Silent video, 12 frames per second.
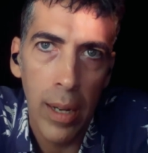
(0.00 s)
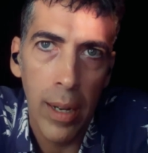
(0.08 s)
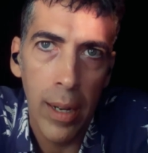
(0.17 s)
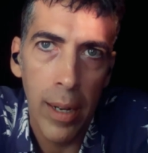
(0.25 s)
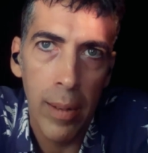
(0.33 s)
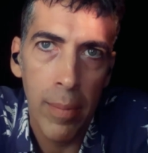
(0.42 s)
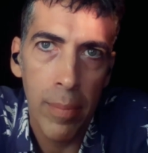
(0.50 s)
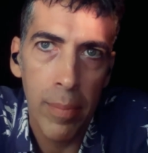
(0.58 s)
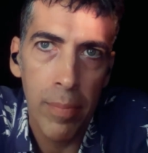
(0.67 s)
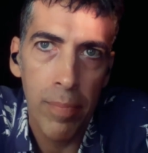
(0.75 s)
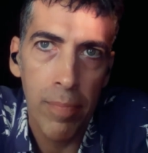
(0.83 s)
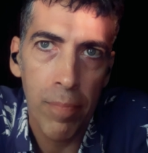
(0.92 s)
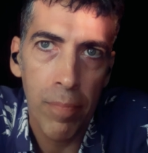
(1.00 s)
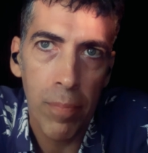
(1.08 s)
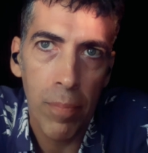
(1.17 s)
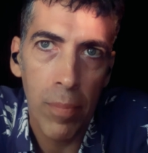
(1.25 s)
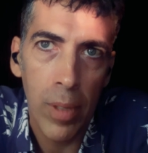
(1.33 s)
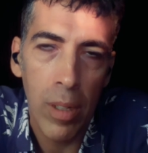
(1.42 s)
Uh, um,
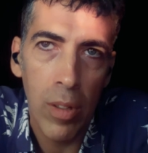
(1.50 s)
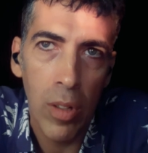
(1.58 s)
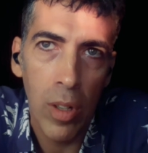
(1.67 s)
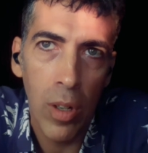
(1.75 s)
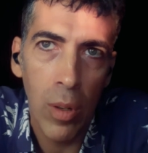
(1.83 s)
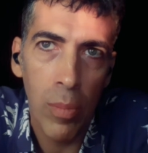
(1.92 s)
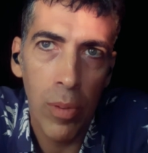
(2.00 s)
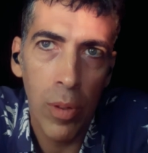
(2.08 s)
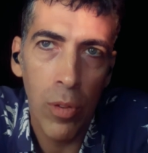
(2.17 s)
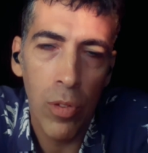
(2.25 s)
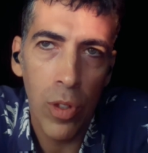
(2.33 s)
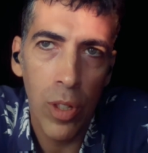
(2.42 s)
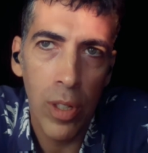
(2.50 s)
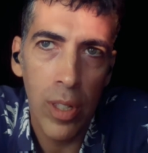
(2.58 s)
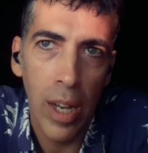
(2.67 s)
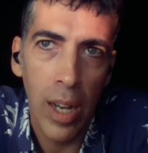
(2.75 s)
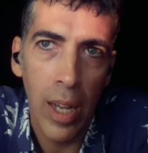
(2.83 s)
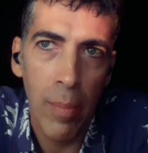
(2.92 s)
you know those good
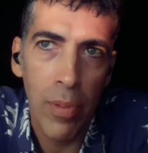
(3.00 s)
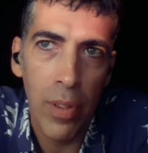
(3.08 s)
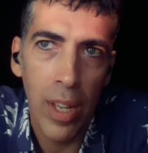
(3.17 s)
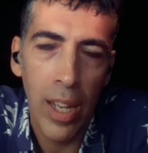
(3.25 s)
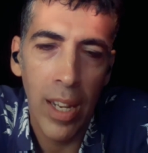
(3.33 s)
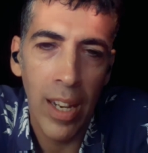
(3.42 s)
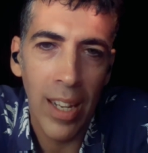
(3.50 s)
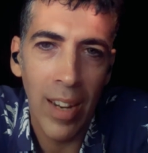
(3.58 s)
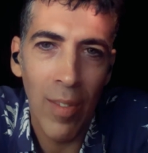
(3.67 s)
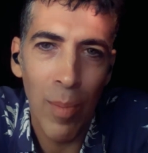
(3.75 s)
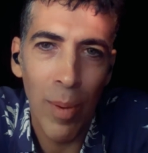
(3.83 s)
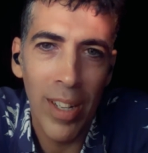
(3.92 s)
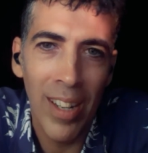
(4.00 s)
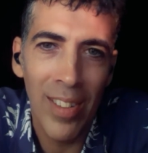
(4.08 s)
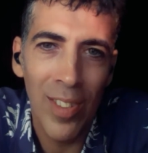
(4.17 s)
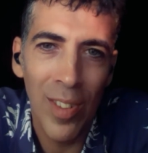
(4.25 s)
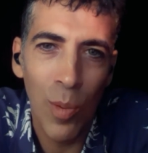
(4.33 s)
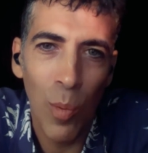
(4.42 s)
times and like everybody
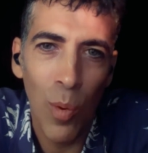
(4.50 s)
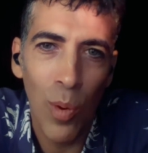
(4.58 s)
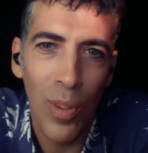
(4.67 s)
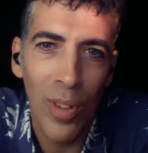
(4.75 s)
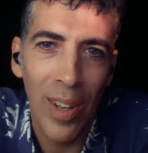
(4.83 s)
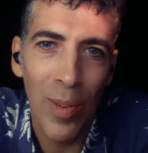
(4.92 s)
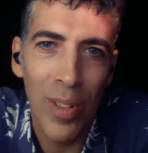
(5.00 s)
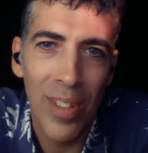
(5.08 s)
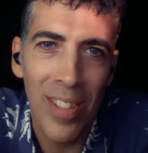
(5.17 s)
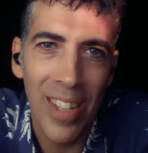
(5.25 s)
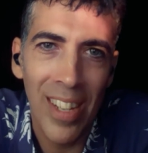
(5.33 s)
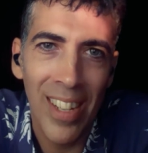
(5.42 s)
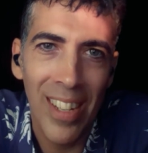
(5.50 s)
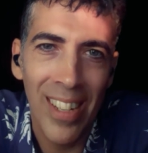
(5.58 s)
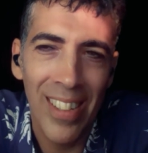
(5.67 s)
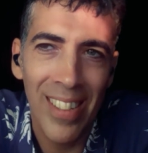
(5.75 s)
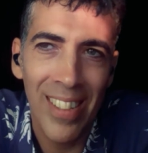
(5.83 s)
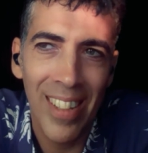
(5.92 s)
else in the world i was
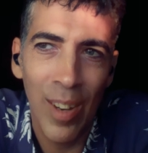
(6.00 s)
uh,